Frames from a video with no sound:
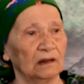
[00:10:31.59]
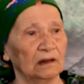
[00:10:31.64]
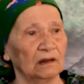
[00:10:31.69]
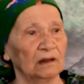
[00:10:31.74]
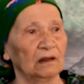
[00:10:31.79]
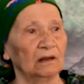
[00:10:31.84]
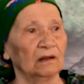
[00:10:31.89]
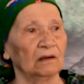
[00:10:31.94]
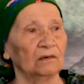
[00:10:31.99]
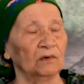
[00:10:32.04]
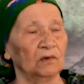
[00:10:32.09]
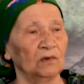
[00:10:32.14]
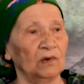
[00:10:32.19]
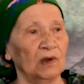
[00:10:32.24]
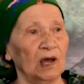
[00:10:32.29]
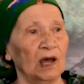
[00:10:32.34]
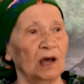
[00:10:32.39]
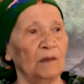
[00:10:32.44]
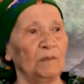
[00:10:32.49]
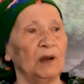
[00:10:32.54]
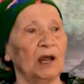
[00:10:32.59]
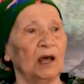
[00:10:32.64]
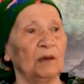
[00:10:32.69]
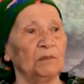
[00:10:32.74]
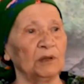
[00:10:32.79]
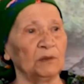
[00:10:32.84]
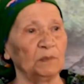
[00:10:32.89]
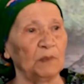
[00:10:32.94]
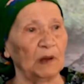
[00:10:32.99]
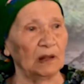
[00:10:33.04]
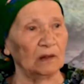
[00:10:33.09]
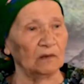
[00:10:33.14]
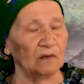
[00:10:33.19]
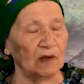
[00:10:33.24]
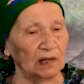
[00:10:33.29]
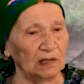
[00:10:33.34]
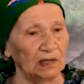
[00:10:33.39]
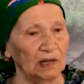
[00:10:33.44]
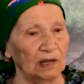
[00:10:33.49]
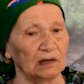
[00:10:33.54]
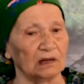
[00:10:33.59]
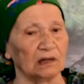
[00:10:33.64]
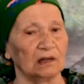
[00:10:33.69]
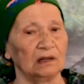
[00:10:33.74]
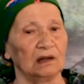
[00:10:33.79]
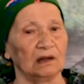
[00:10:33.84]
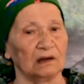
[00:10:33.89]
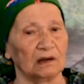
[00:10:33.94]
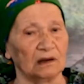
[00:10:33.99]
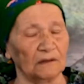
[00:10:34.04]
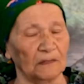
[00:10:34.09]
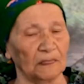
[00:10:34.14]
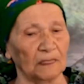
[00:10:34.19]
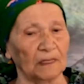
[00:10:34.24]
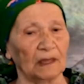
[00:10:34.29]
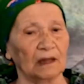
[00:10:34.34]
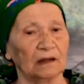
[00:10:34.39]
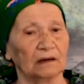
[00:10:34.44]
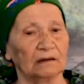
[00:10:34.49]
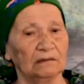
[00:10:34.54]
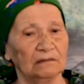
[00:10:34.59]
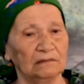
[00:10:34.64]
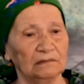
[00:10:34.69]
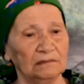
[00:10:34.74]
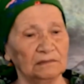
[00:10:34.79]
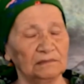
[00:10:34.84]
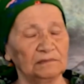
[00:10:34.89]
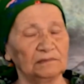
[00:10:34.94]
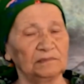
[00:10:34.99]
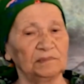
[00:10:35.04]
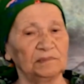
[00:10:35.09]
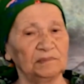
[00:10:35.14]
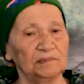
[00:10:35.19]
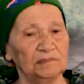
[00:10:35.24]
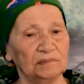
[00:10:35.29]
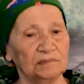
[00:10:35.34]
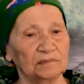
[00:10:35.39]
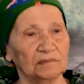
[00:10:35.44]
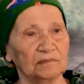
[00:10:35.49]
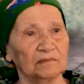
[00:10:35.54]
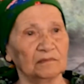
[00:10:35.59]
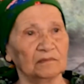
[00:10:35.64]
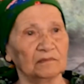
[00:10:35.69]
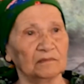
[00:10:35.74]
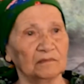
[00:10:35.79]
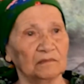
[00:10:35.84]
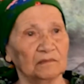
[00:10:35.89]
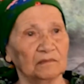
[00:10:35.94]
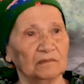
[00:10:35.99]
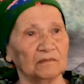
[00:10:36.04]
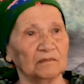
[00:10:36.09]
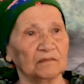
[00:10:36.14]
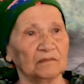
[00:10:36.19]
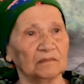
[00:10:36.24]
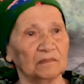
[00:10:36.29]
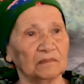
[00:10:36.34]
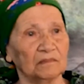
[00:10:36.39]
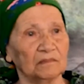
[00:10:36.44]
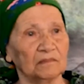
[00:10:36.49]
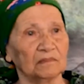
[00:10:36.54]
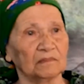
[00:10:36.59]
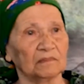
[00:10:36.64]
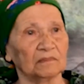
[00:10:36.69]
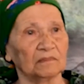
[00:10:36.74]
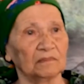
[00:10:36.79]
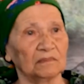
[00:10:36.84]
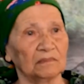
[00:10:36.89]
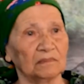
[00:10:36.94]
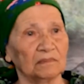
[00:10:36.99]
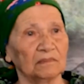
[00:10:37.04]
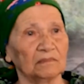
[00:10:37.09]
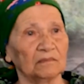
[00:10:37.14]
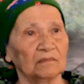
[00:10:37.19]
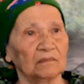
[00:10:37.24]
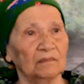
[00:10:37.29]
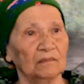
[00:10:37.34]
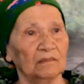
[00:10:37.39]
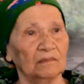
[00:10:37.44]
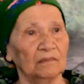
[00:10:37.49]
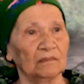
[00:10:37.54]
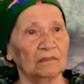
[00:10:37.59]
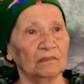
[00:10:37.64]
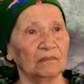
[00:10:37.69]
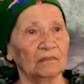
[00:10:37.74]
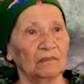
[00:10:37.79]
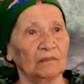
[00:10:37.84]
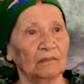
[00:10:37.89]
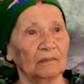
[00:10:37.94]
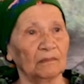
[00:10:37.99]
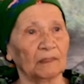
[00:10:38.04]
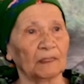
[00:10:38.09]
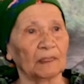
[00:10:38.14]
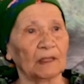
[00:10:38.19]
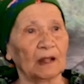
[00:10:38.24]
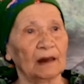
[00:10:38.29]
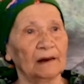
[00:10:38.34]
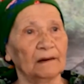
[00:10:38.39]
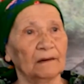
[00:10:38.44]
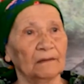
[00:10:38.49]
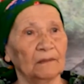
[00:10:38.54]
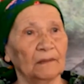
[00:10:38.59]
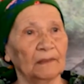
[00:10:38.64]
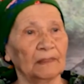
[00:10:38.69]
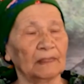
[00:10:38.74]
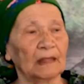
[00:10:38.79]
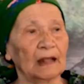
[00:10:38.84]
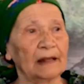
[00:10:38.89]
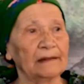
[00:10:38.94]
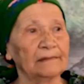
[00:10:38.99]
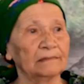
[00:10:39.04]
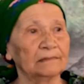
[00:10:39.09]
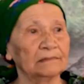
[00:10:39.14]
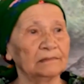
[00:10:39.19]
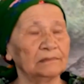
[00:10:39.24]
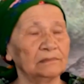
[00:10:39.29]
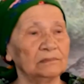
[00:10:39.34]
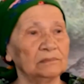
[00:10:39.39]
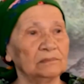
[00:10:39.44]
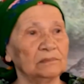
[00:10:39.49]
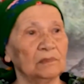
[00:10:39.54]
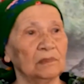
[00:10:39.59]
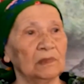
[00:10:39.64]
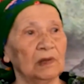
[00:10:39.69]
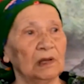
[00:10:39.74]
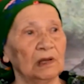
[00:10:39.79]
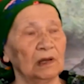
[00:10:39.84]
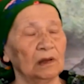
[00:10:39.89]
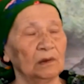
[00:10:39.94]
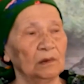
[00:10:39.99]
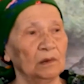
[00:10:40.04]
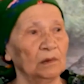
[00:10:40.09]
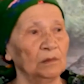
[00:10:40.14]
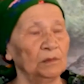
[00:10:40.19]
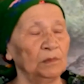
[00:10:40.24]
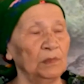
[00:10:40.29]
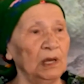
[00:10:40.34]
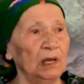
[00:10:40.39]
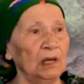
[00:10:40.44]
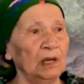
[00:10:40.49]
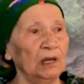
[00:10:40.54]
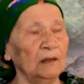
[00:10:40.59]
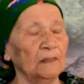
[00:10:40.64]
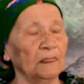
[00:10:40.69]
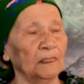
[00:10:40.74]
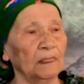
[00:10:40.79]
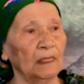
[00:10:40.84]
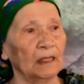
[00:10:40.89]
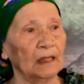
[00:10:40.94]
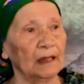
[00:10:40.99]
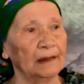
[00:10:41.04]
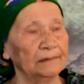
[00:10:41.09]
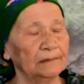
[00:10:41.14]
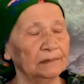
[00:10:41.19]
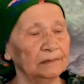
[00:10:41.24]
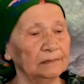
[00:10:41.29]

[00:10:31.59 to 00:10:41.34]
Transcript: What village was he from? Kenjaliev Sir. Sir is the son of Abdurrahman. From Kuruozan.